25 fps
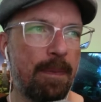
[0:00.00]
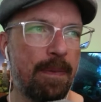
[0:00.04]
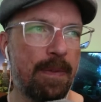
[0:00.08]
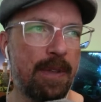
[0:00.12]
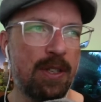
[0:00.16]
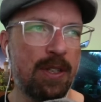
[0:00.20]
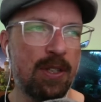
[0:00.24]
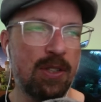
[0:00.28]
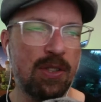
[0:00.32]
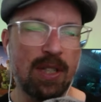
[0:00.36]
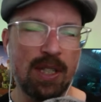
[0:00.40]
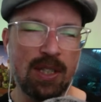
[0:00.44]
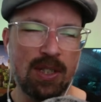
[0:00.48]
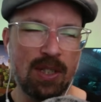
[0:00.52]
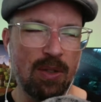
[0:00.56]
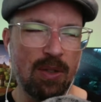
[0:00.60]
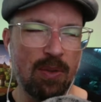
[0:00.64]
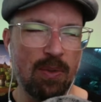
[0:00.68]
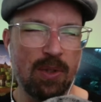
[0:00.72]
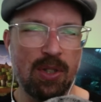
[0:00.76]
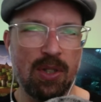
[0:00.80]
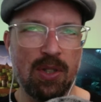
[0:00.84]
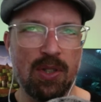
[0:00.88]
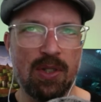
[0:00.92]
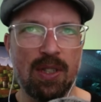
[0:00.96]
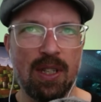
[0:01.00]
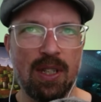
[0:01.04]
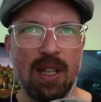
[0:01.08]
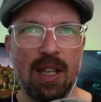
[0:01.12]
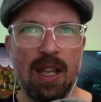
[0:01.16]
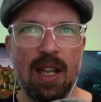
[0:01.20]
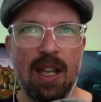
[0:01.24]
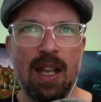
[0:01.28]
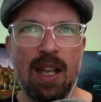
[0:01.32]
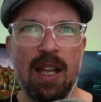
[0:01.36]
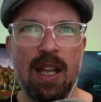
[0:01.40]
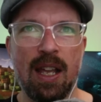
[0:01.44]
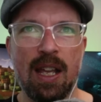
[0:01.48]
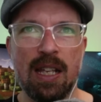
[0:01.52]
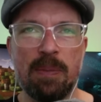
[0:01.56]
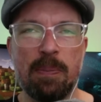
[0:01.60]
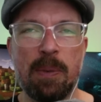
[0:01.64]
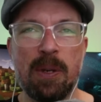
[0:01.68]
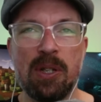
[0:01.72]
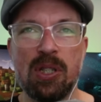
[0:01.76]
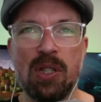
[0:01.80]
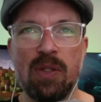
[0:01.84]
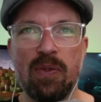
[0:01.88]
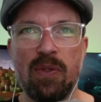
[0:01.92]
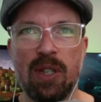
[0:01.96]
Just because it would just,
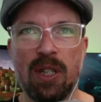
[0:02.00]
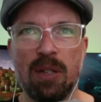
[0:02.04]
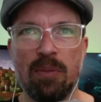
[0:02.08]
especially if you